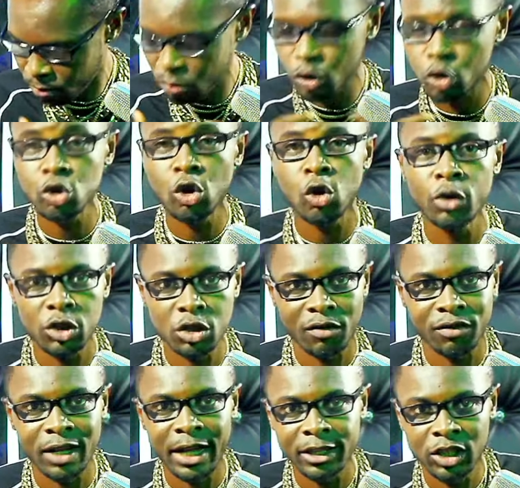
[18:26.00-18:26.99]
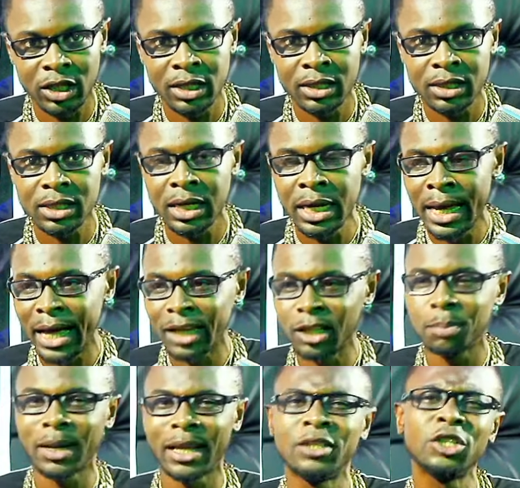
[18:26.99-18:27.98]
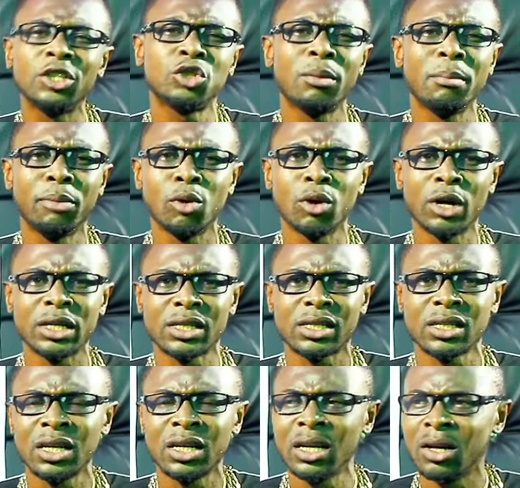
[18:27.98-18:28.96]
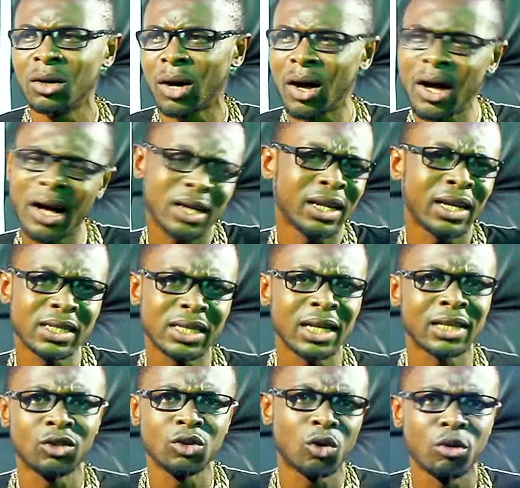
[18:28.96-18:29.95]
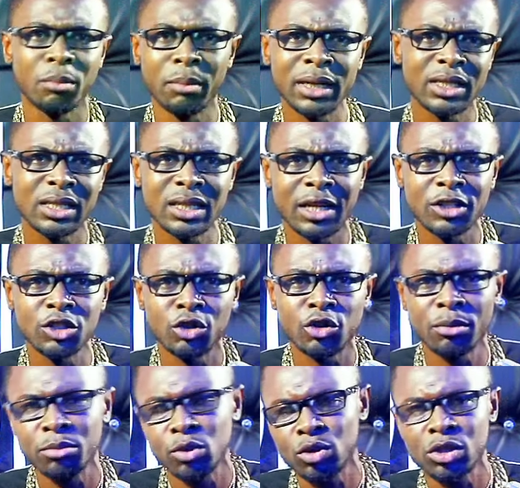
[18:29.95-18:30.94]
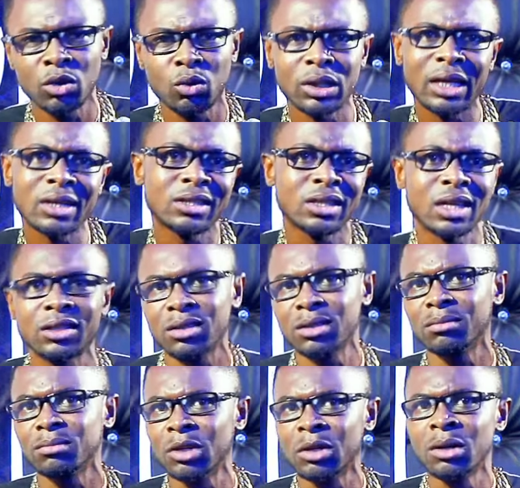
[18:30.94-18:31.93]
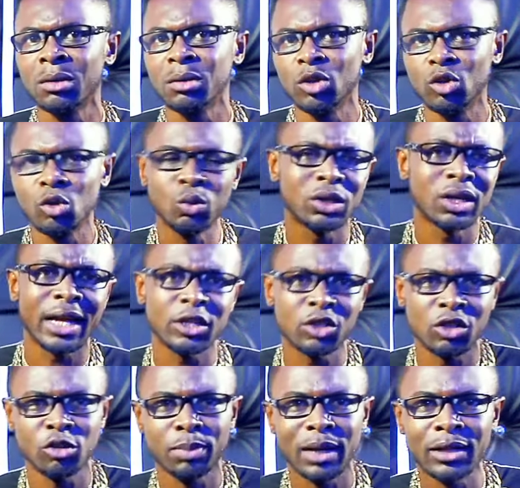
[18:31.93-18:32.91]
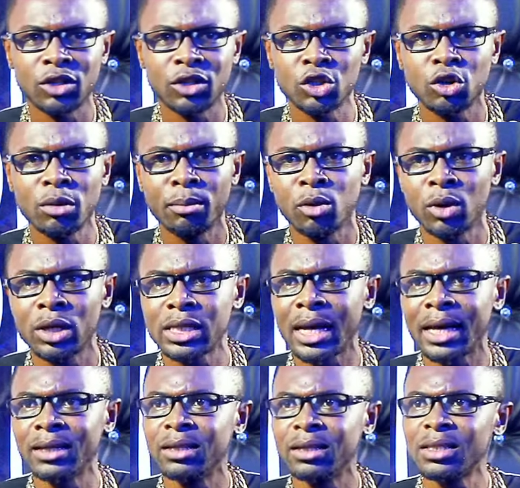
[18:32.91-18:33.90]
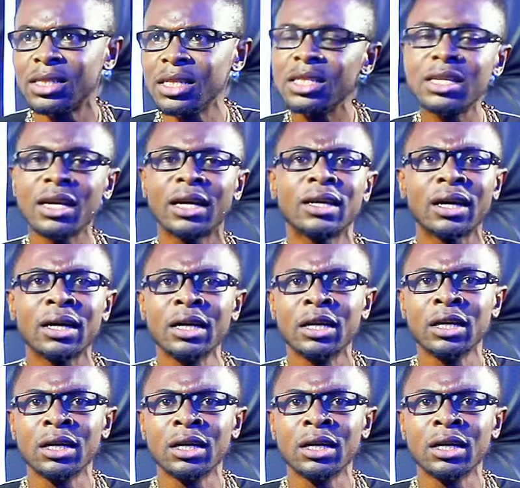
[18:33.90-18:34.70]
stories of legends and the Plantashun Boys. How can I start documenting Nigerian music without starting, you know, with the likes of the Plantashun Boys? And since they are